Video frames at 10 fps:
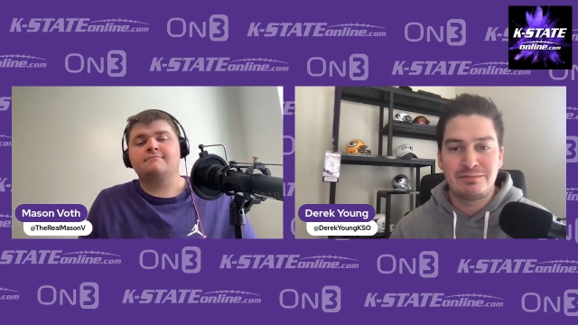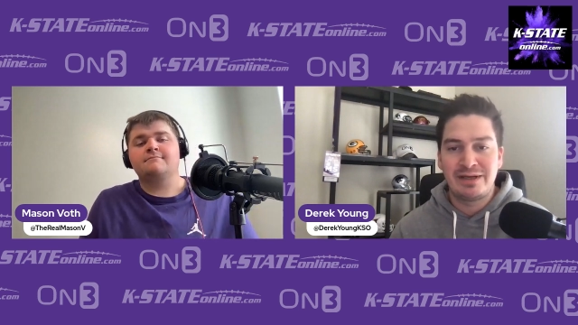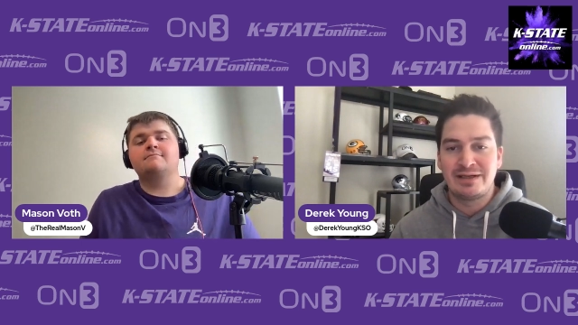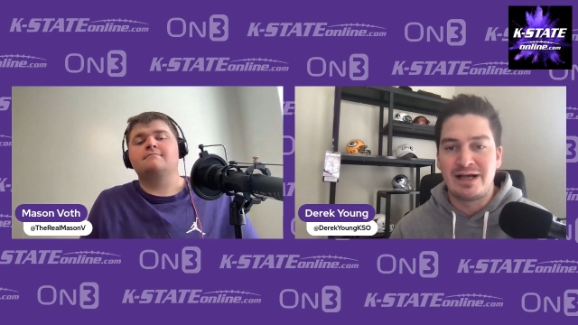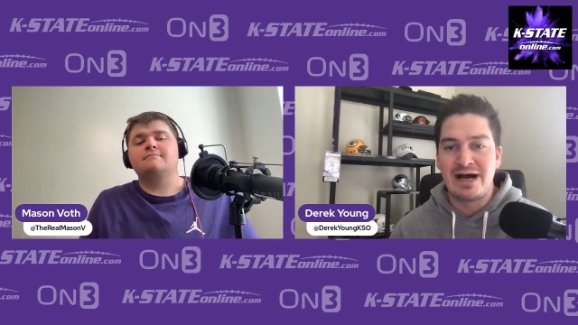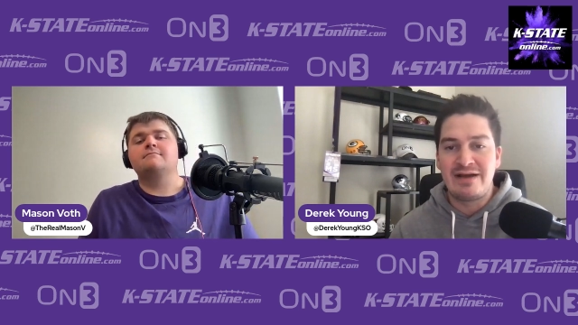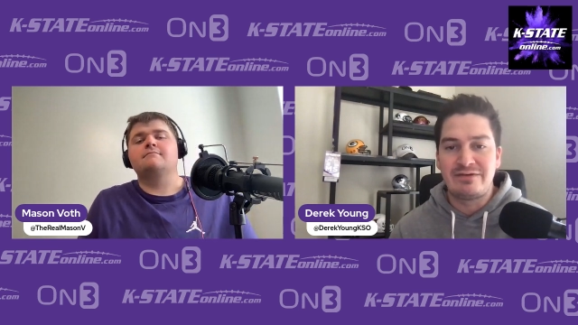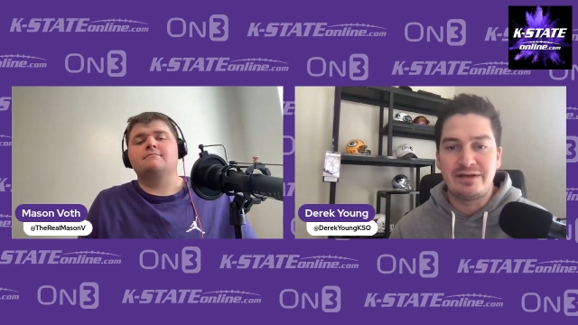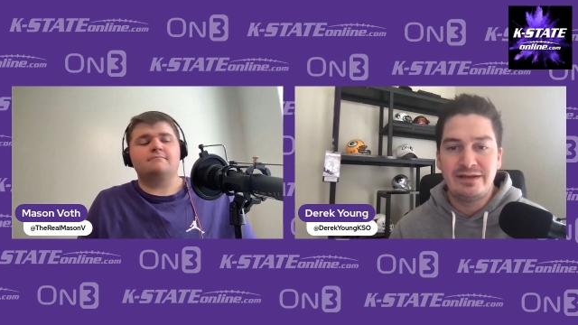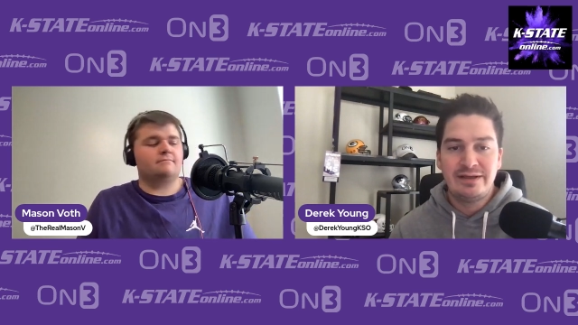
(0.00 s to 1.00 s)
Speaker 1: being live,
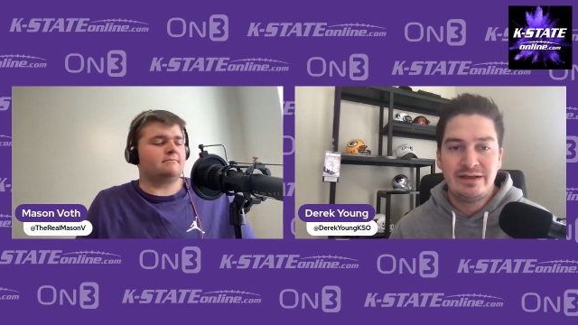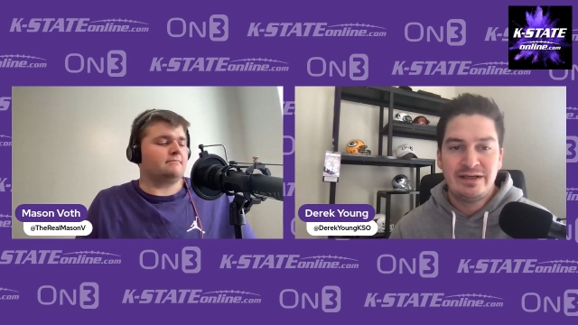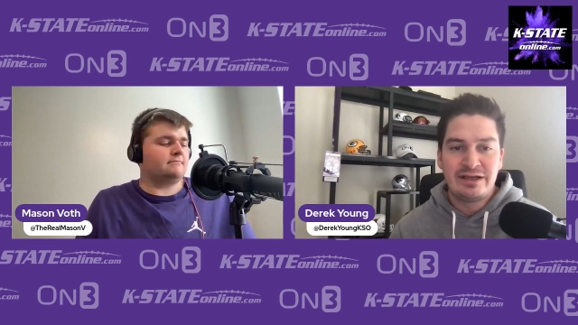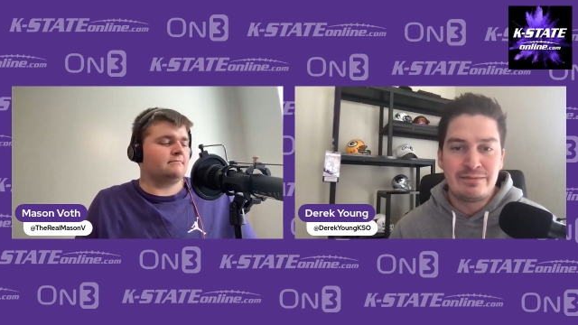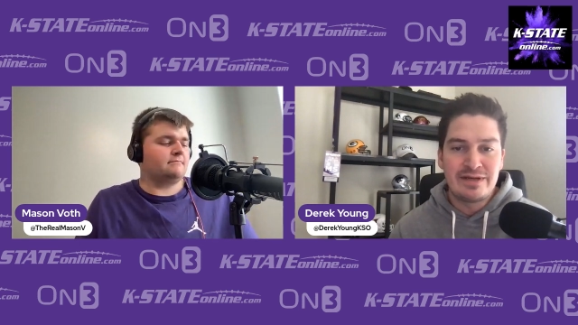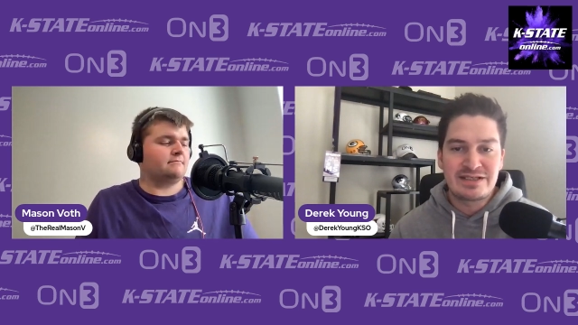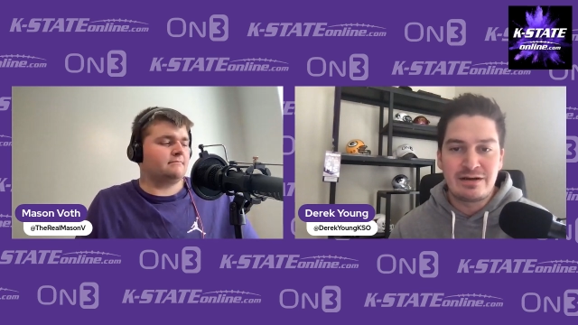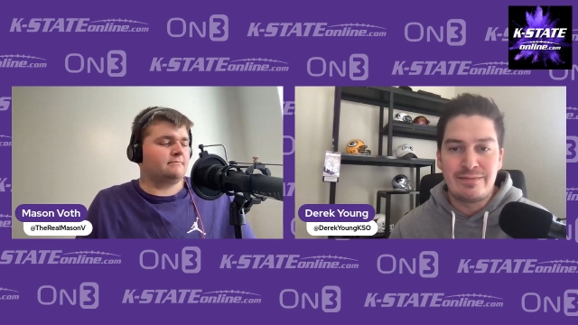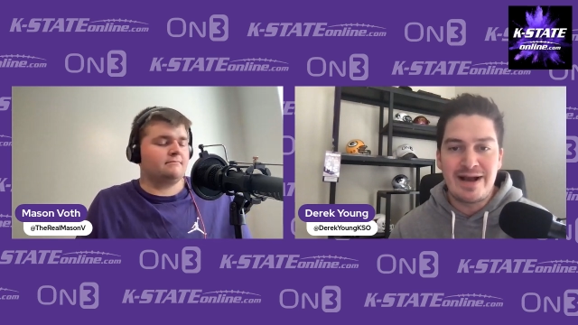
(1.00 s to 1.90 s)
and you miss on